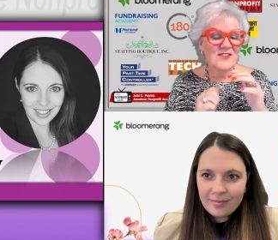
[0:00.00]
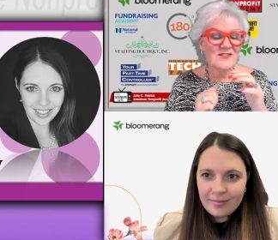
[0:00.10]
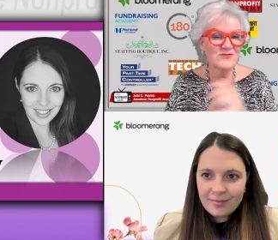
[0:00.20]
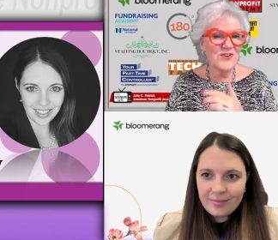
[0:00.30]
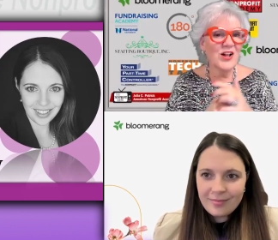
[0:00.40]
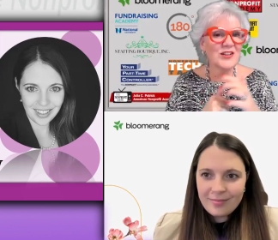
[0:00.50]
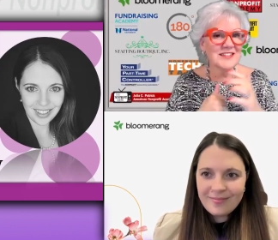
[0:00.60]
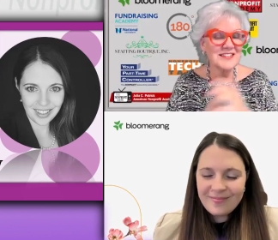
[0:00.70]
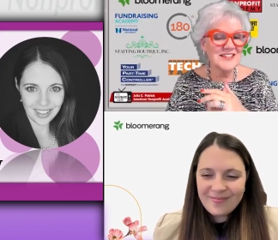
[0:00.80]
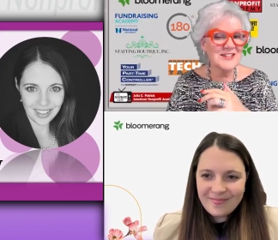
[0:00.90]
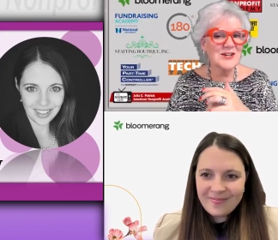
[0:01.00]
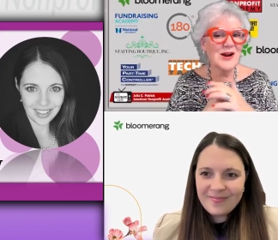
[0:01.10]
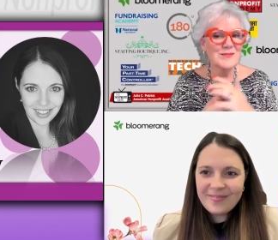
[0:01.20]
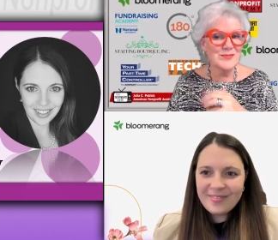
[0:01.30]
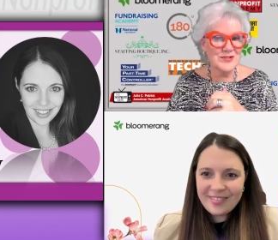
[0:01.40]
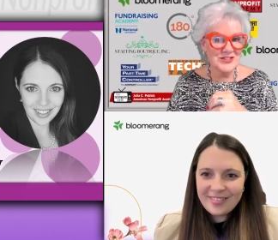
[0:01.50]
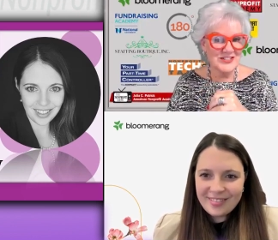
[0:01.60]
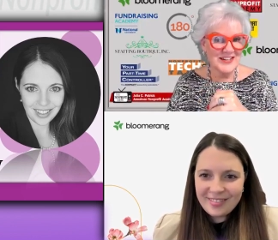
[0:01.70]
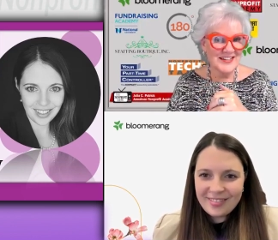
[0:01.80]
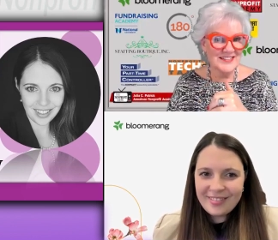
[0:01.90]
Speaker 1: volunteer
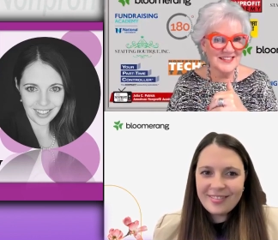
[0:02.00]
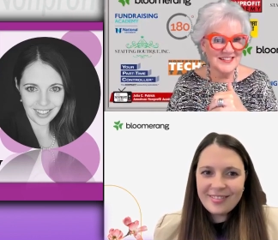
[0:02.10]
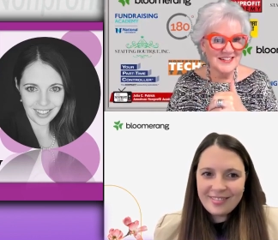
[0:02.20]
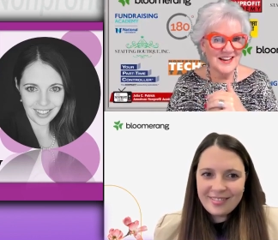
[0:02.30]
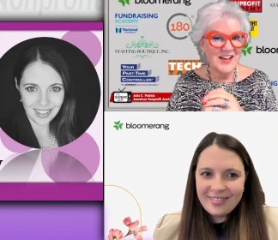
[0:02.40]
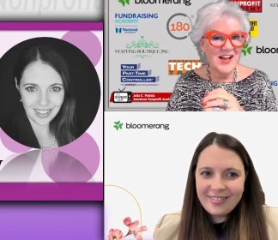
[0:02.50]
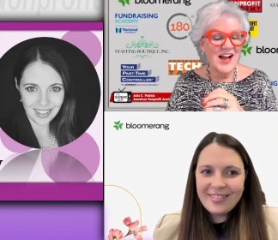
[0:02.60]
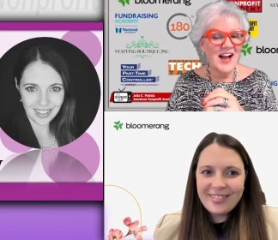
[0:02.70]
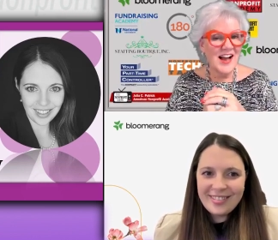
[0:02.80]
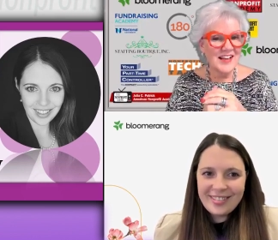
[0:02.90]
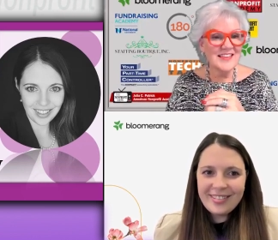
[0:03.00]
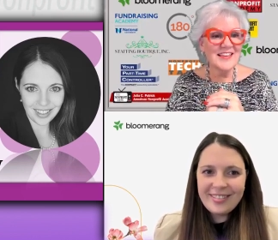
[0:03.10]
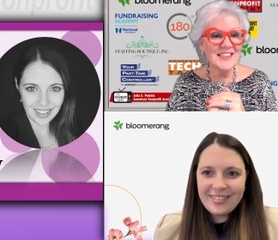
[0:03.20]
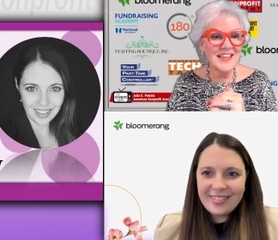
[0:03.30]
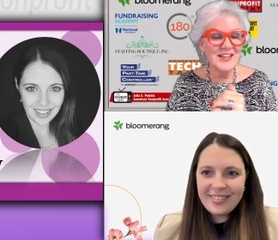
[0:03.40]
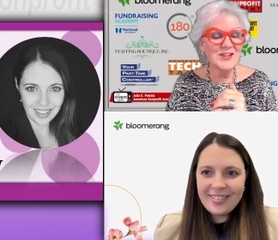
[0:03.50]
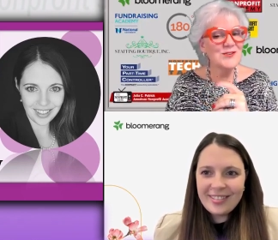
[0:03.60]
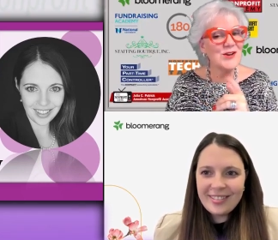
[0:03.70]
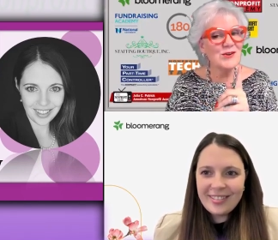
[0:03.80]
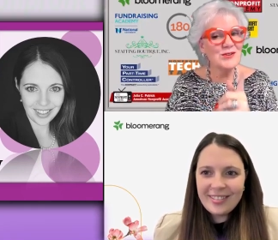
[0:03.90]
appreciation. I think that you
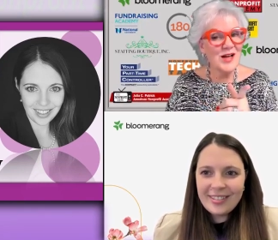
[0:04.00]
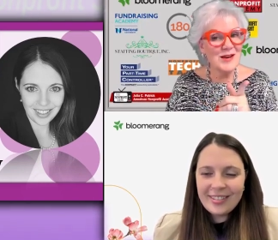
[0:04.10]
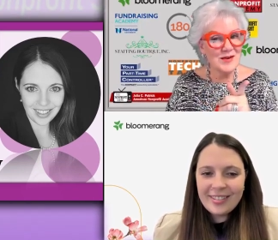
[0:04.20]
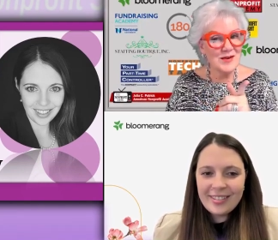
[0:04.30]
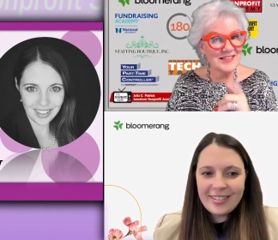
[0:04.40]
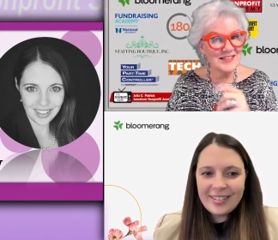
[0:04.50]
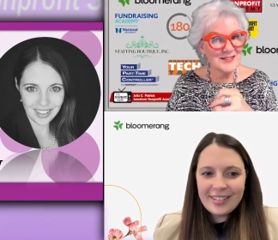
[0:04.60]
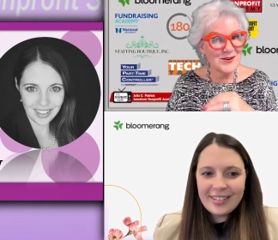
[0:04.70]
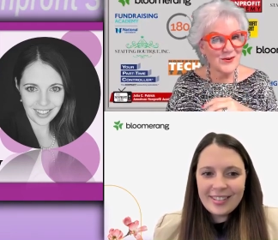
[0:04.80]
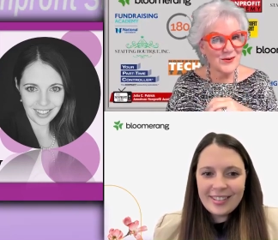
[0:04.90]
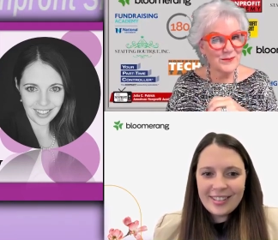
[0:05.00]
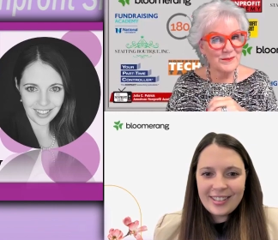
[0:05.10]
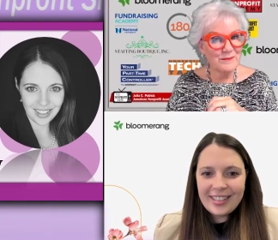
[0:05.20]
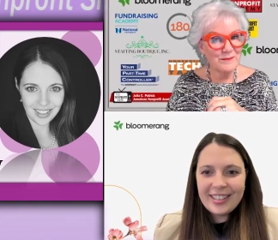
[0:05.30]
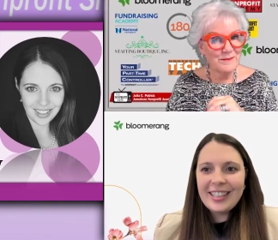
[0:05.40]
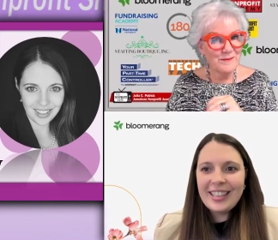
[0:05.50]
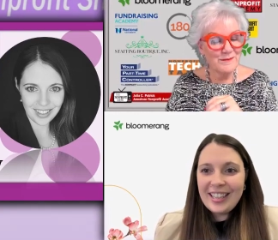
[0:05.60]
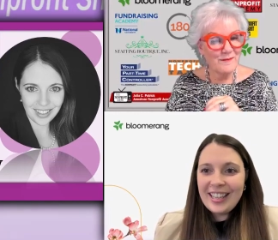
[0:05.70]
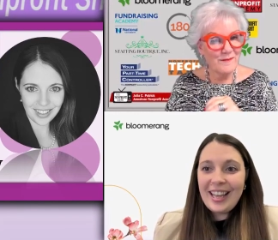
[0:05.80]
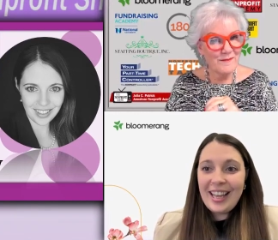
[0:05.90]
know a lot about this, don't you?
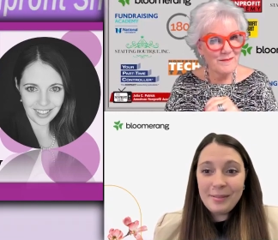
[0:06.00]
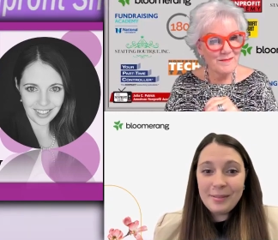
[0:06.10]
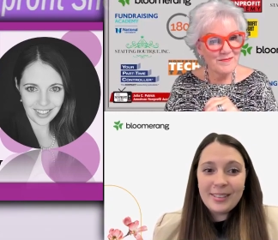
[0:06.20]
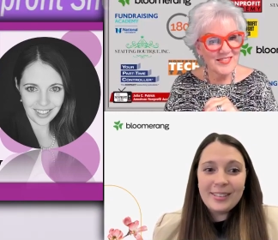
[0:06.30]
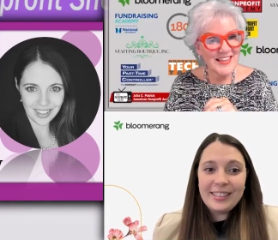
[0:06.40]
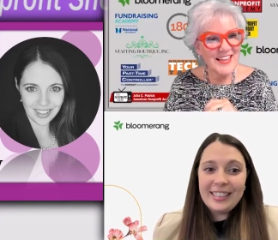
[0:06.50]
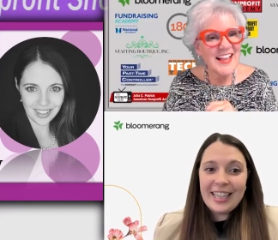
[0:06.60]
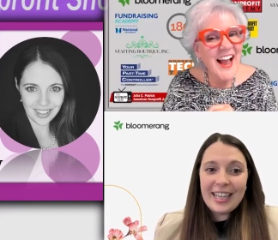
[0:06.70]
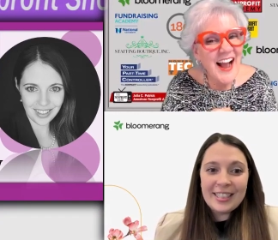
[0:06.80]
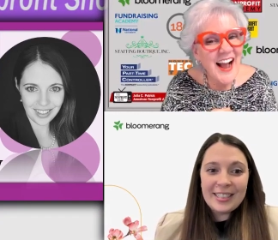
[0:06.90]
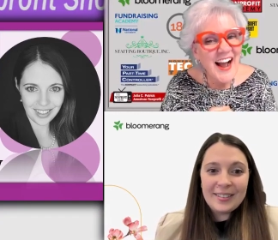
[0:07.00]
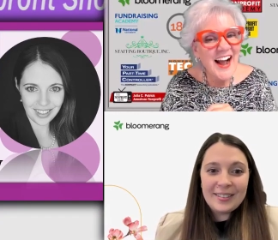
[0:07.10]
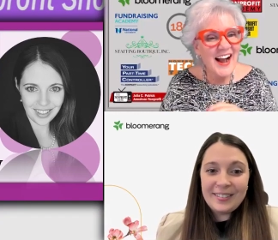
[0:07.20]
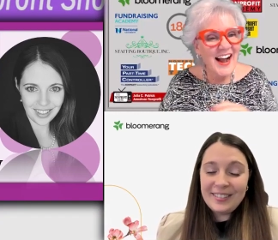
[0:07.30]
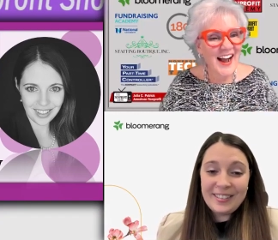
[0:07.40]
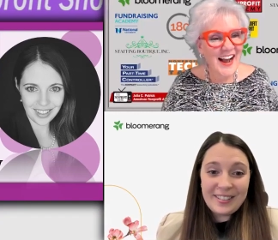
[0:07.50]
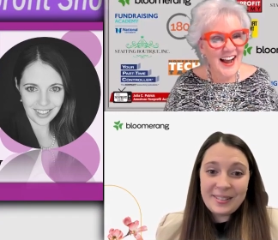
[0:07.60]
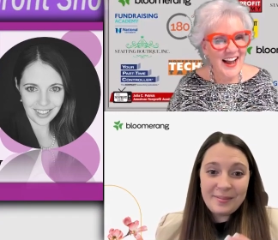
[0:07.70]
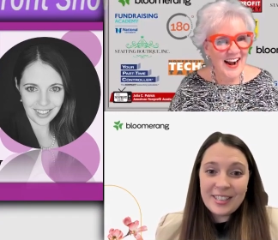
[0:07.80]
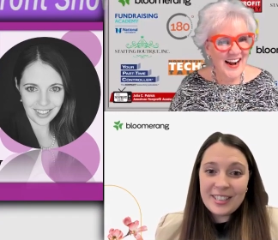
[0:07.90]
Speaker 2: Absolutely, yeah. So, so as
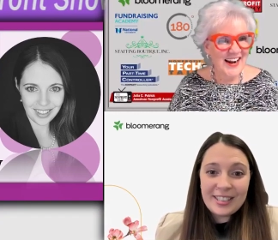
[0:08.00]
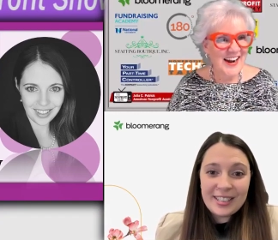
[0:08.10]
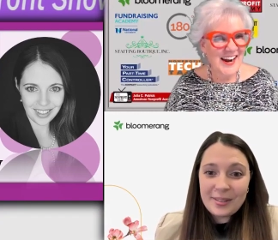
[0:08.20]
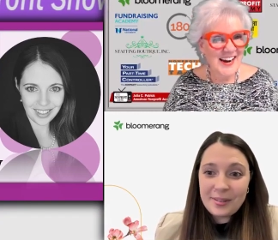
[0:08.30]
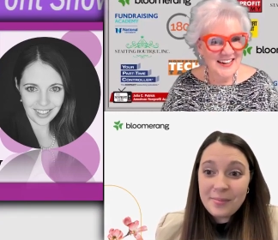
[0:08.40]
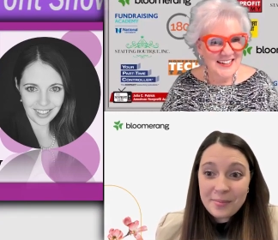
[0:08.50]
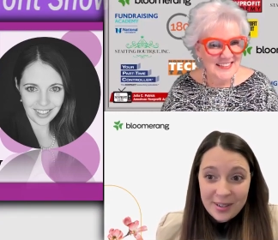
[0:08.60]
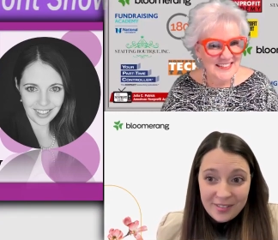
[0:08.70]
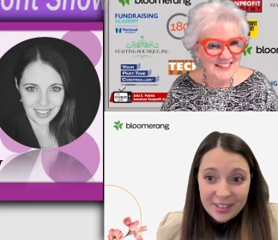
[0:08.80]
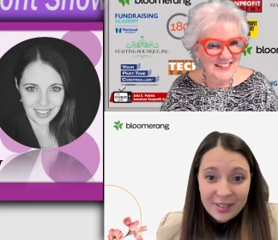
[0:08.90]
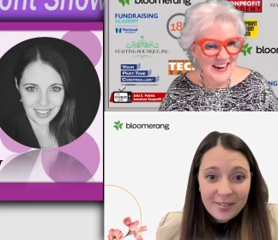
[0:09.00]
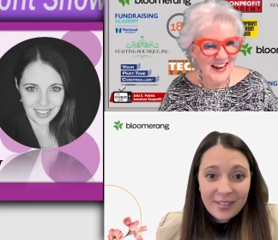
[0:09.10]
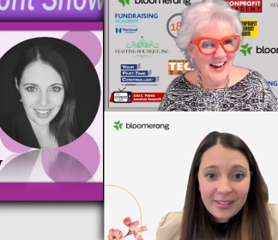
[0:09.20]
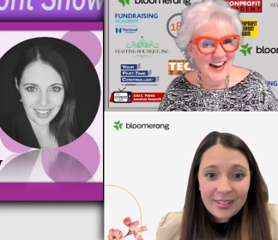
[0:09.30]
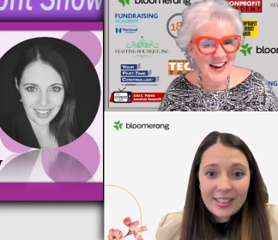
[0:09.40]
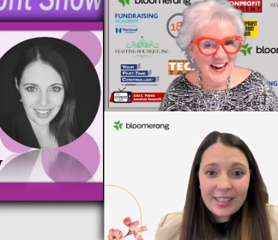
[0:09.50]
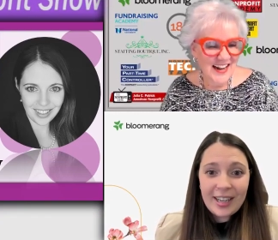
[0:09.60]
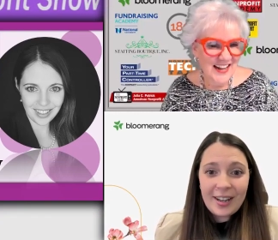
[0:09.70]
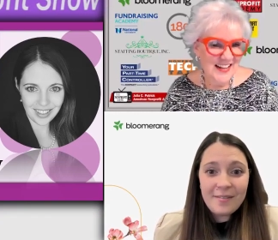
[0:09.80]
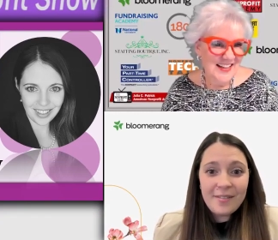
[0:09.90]
you mentioned, so previous co-founder
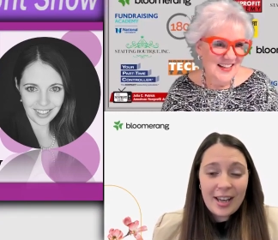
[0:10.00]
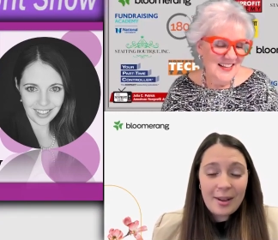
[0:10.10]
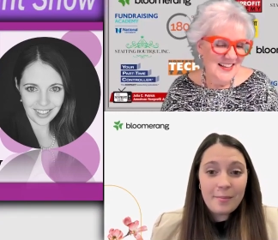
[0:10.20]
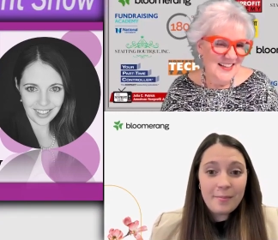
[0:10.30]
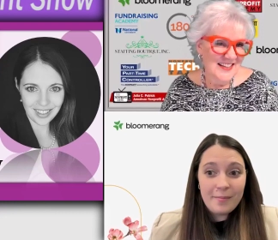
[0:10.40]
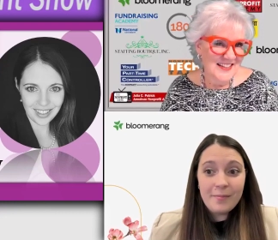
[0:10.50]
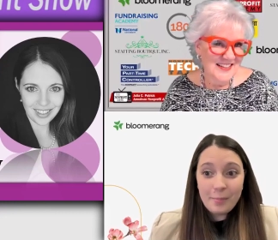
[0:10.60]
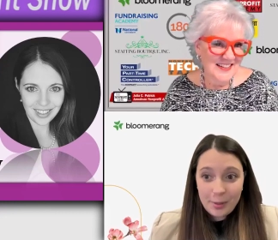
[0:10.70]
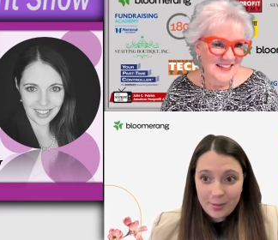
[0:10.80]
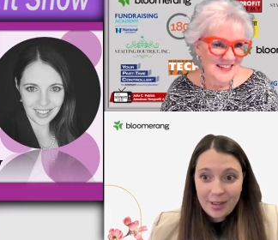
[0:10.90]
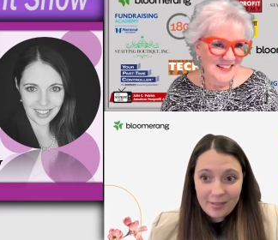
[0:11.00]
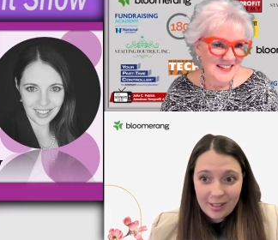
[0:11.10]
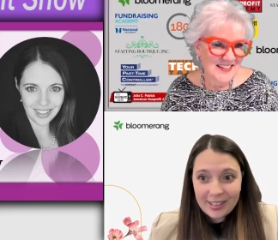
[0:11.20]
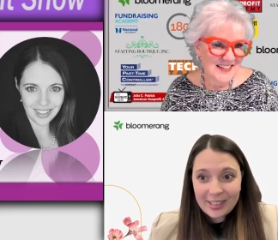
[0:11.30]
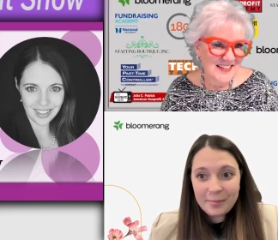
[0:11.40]
of that Bloomerang volunteer